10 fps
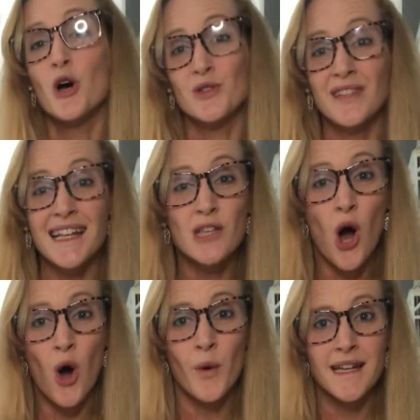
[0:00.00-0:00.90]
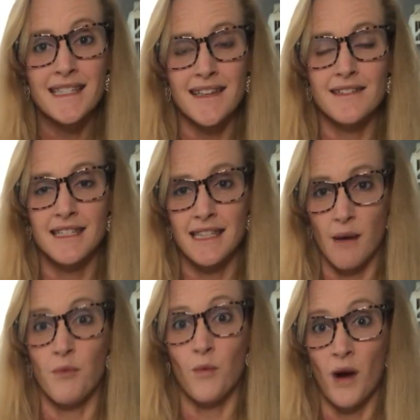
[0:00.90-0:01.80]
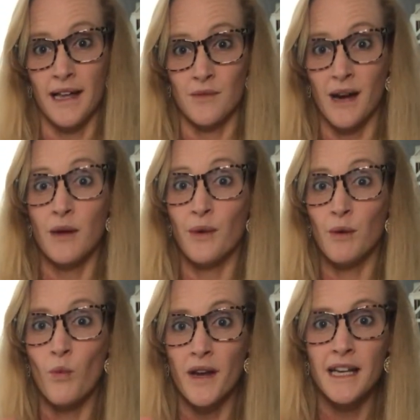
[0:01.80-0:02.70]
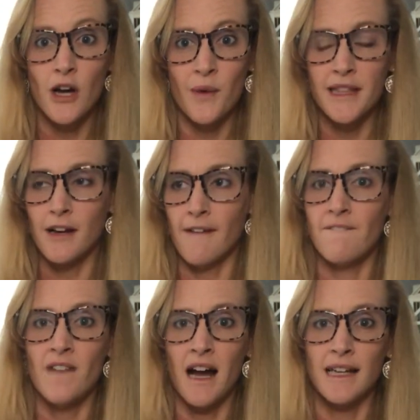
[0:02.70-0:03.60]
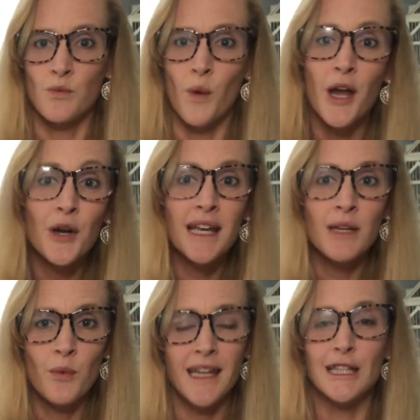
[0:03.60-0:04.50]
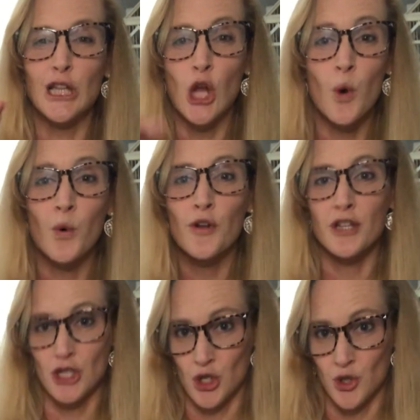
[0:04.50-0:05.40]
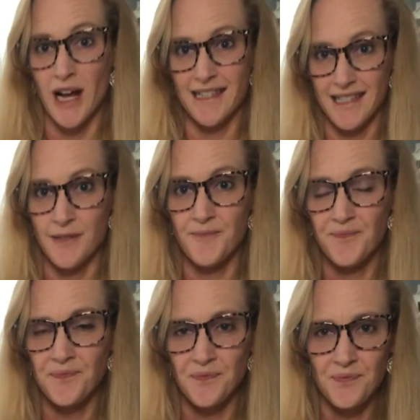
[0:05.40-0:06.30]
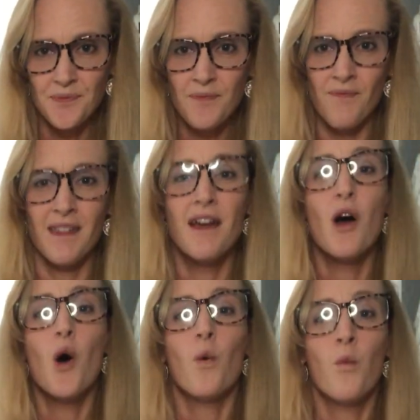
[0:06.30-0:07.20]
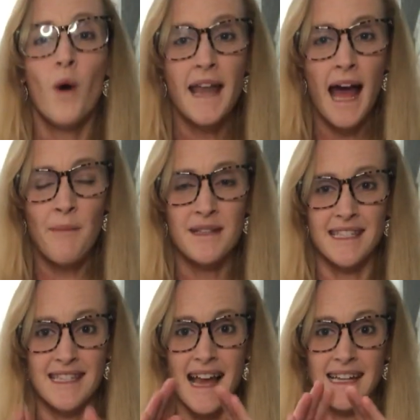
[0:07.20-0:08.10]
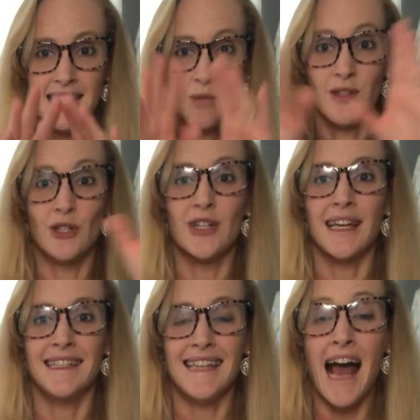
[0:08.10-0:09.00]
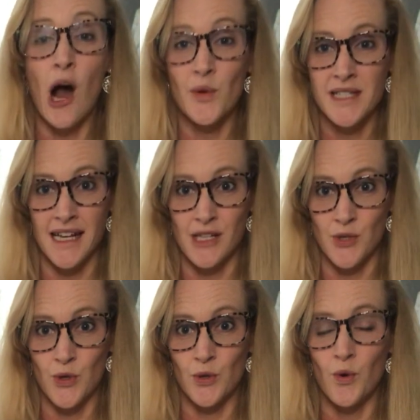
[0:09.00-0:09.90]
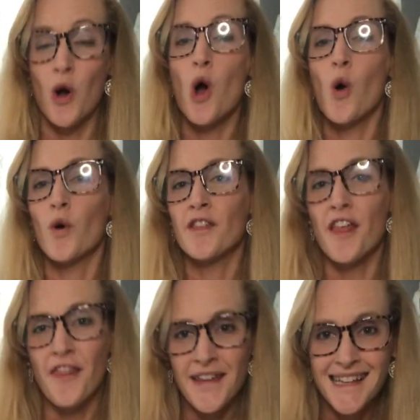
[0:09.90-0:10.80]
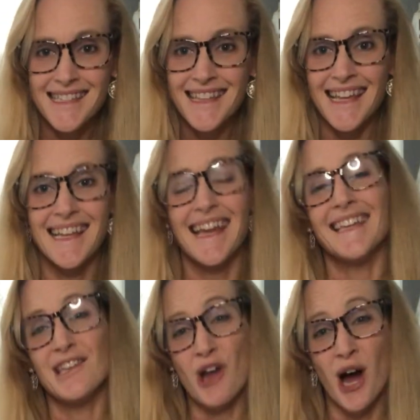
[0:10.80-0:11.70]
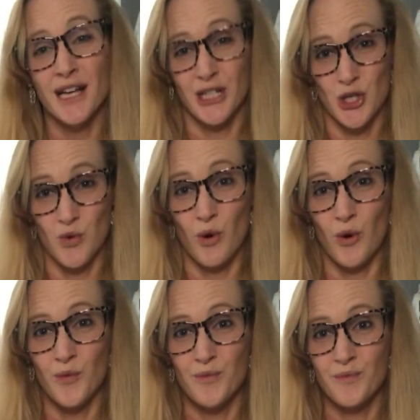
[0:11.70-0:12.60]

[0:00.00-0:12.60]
So that's always step one, right? We want to go in there and find where can we lower the stress. What happens next is we look at the outside circle, the things that they cannot control.